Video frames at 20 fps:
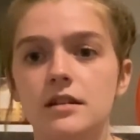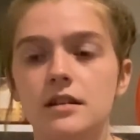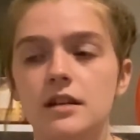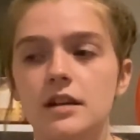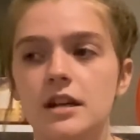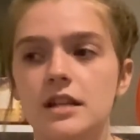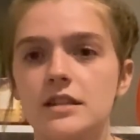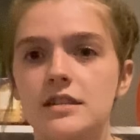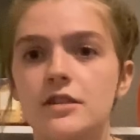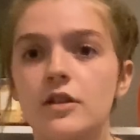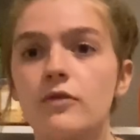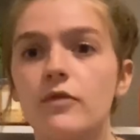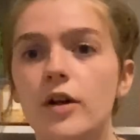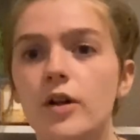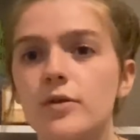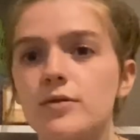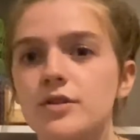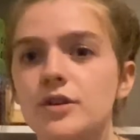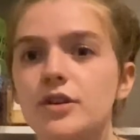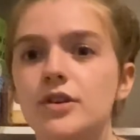it still
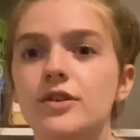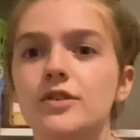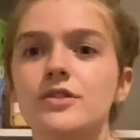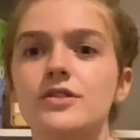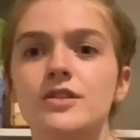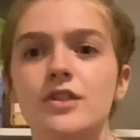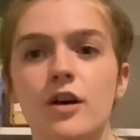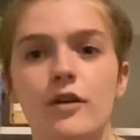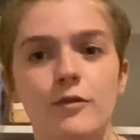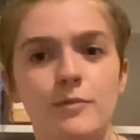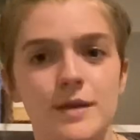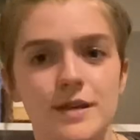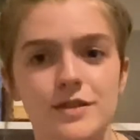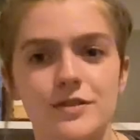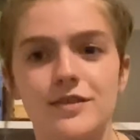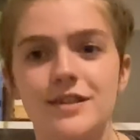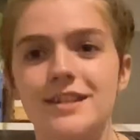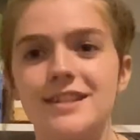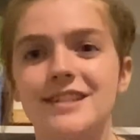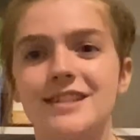follows her solving
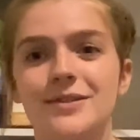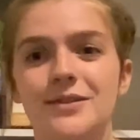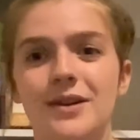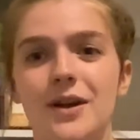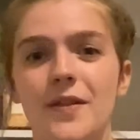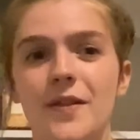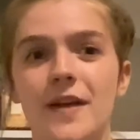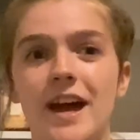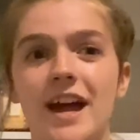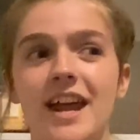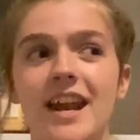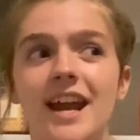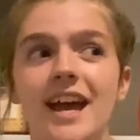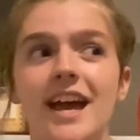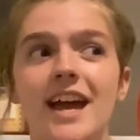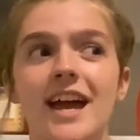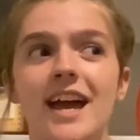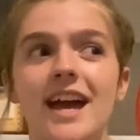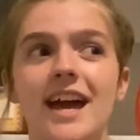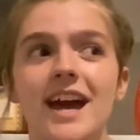mysteries and doing all
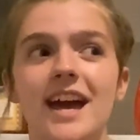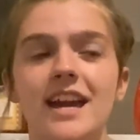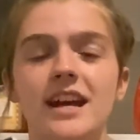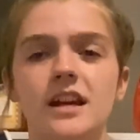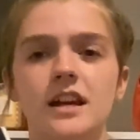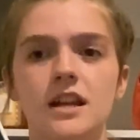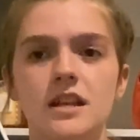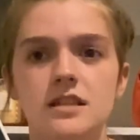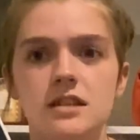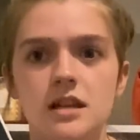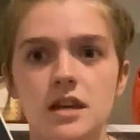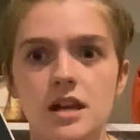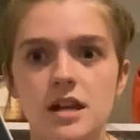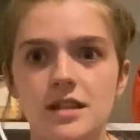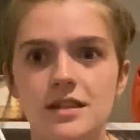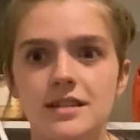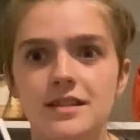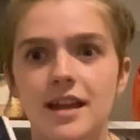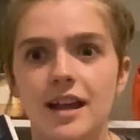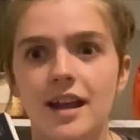that, and it is
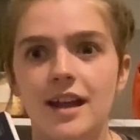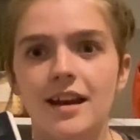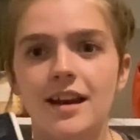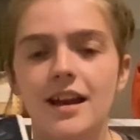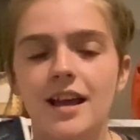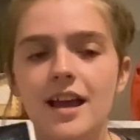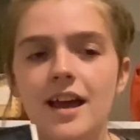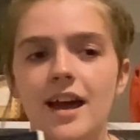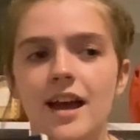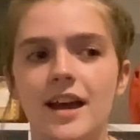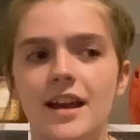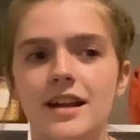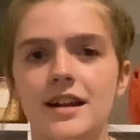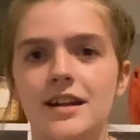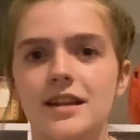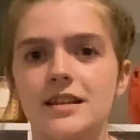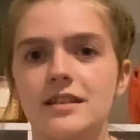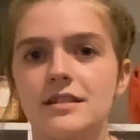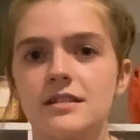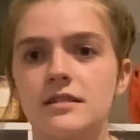insane, and it
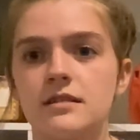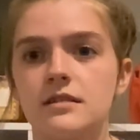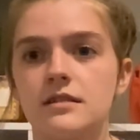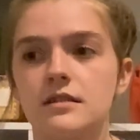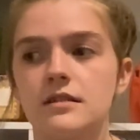is